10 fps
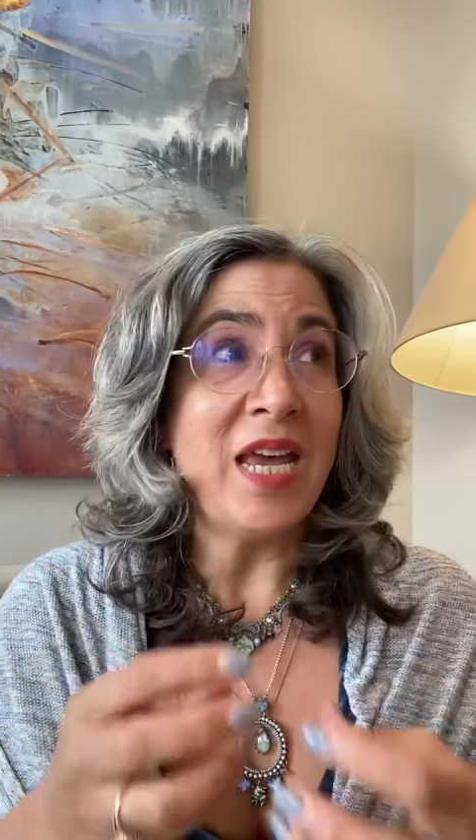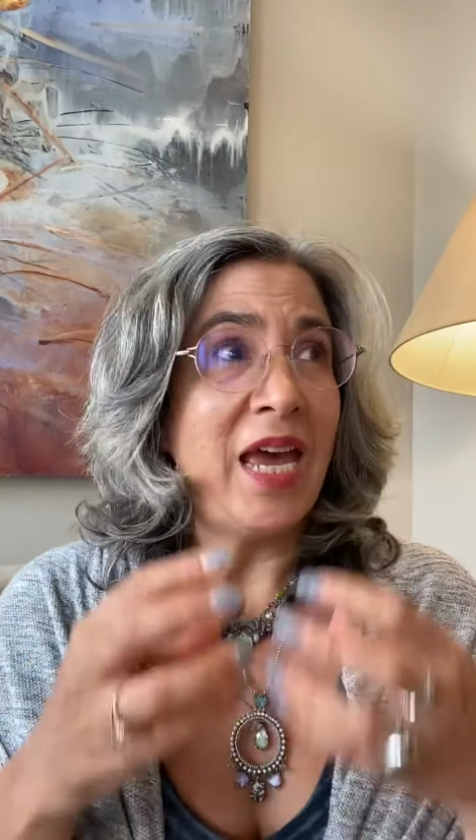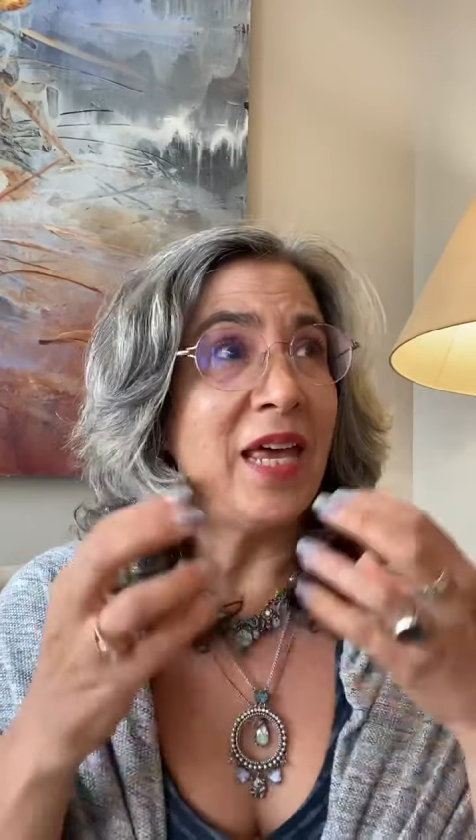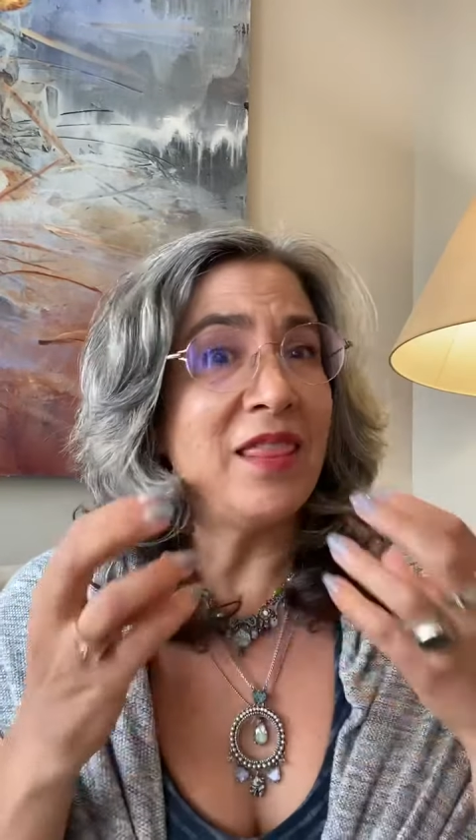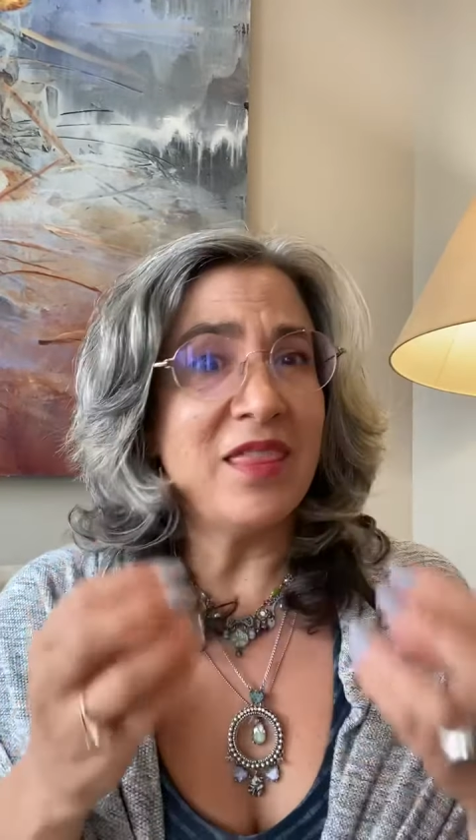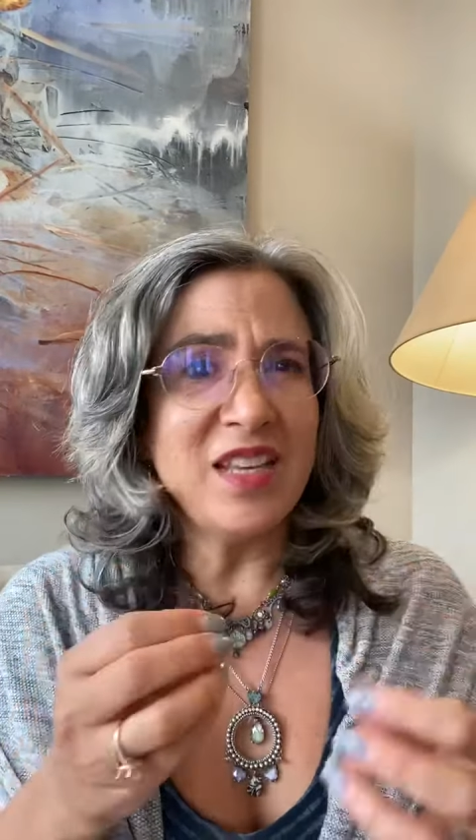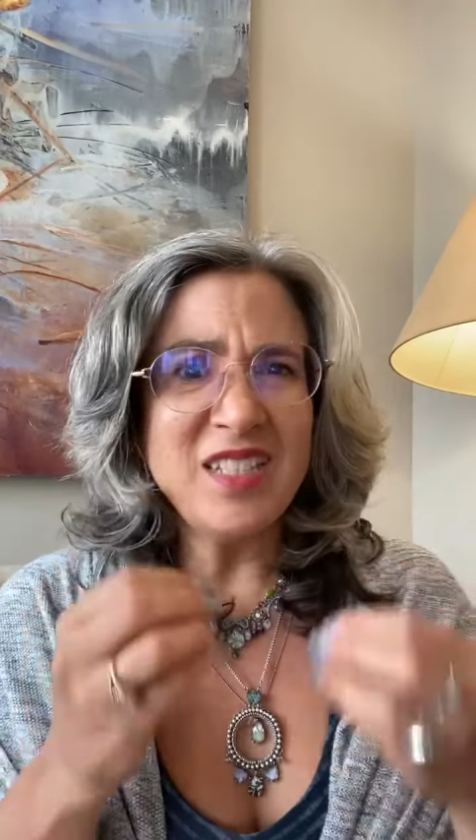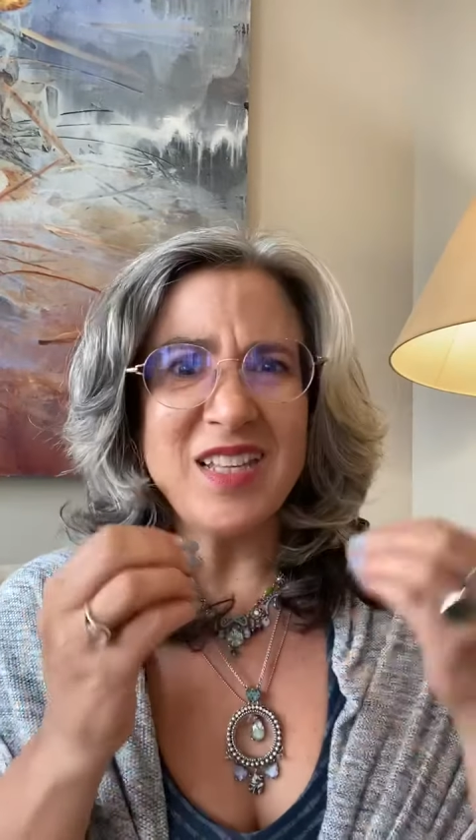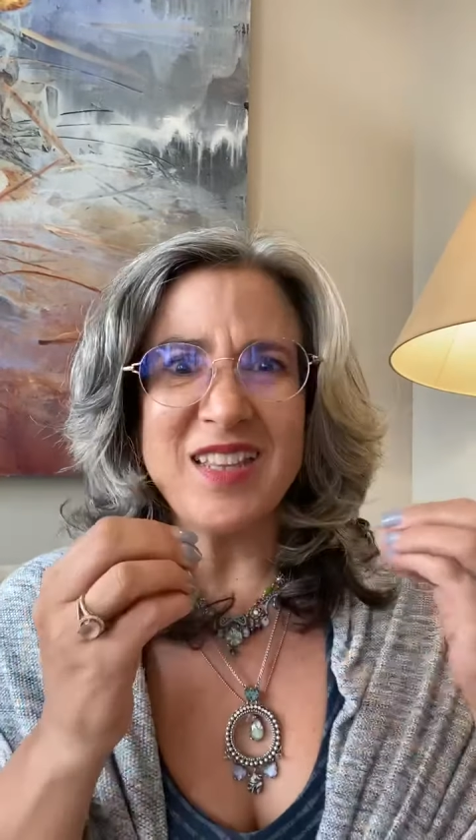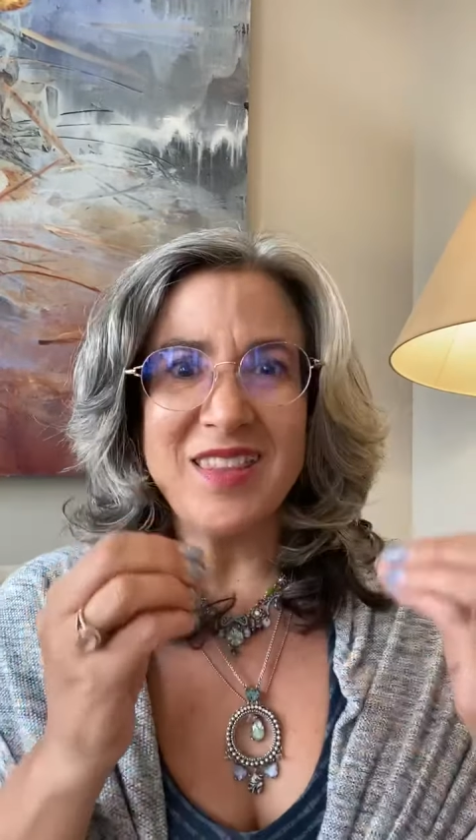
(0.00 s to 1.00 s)
and thinks
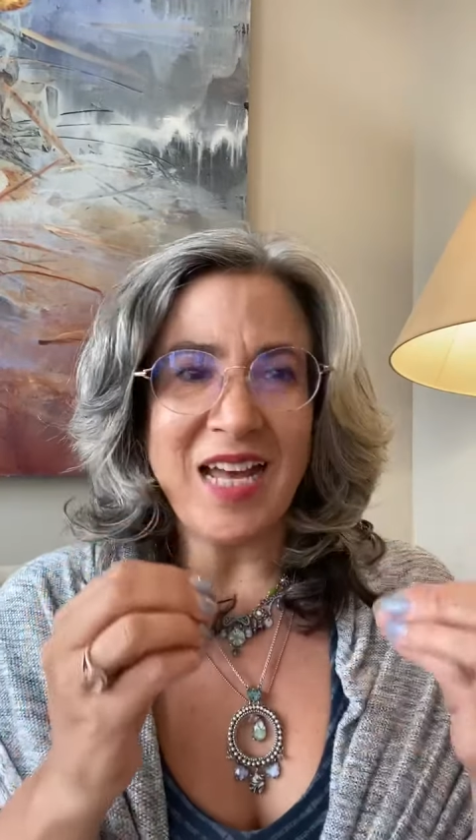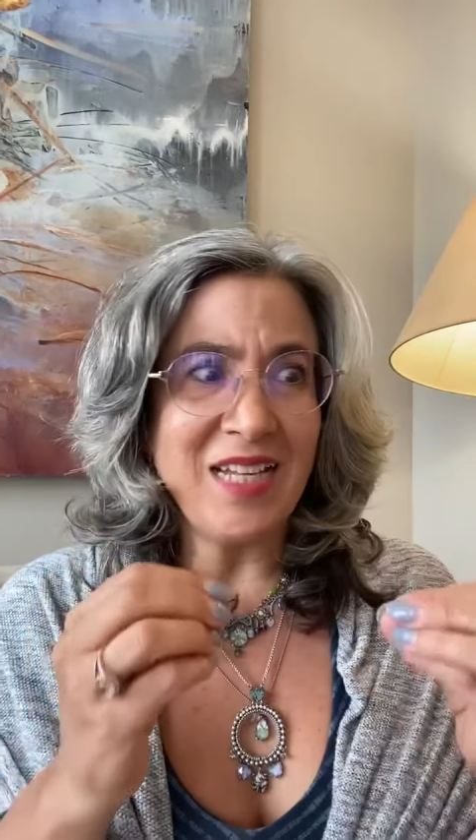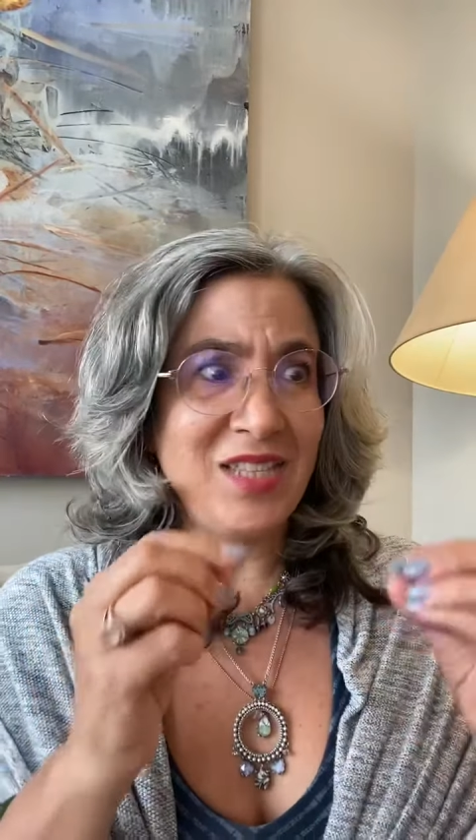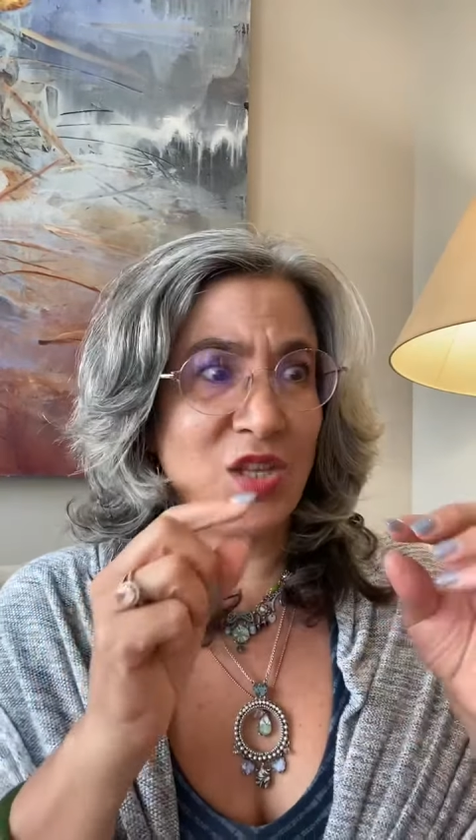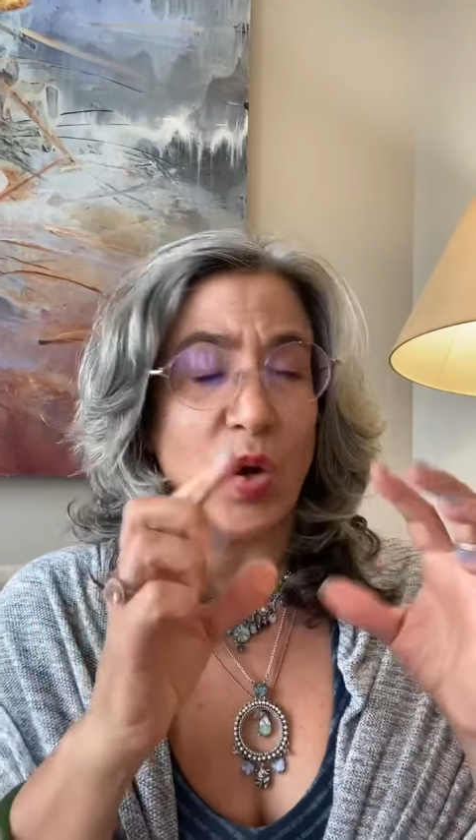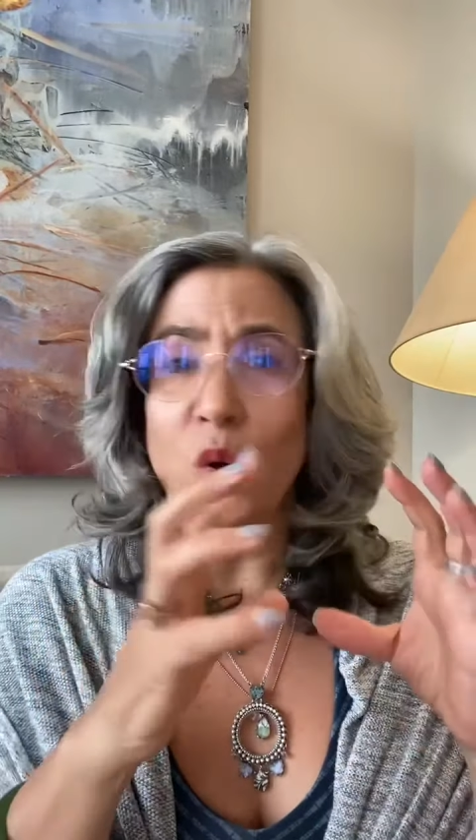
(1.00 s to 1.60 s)
that that's the